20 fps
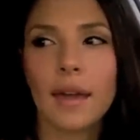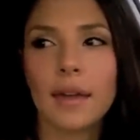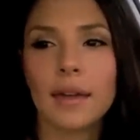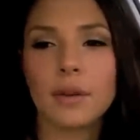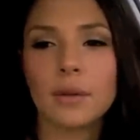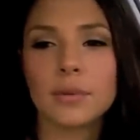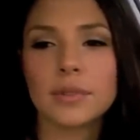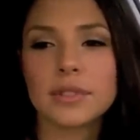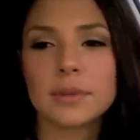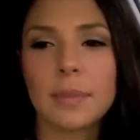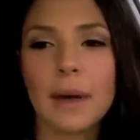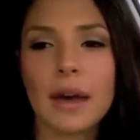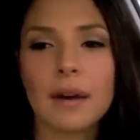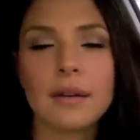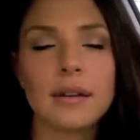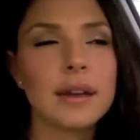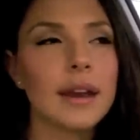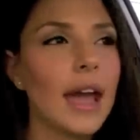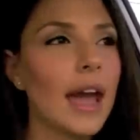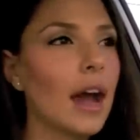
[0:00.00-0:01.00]
It was
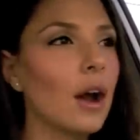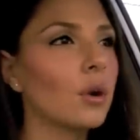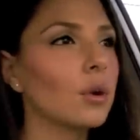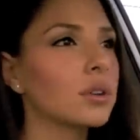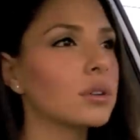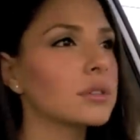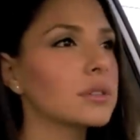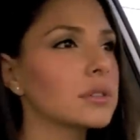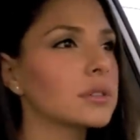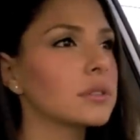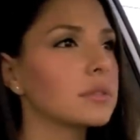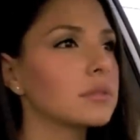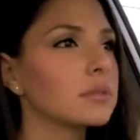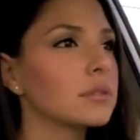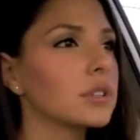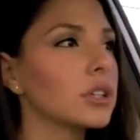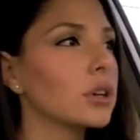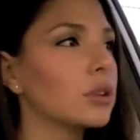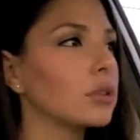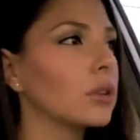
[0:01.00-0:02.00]
about an hour's,
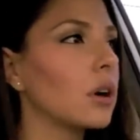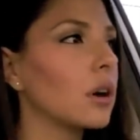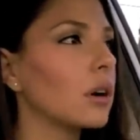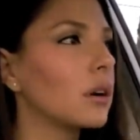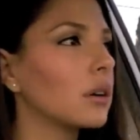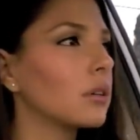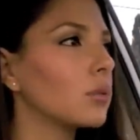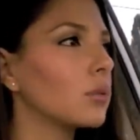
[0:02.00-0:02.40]
you know, long